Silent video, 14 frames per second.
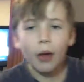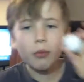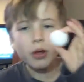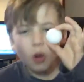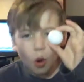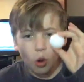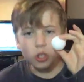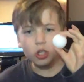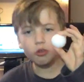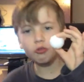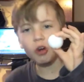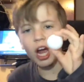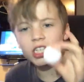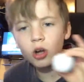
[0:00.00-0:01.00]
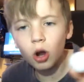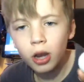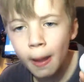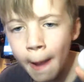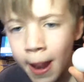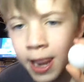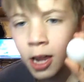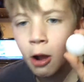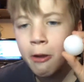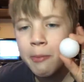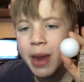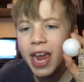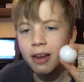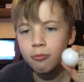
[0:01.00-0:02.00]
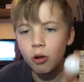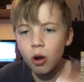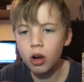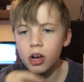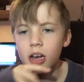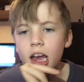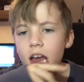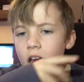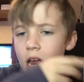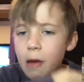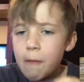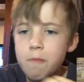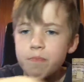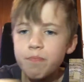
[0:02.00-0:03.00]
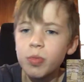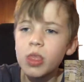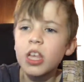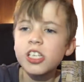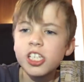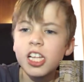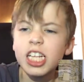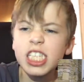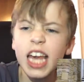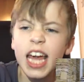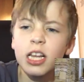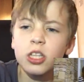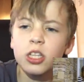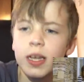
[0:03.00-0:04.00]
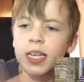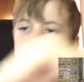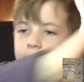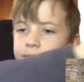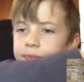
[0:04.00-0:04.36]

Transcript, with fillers: will also write it on a little ping pong, okay? So let's get into it.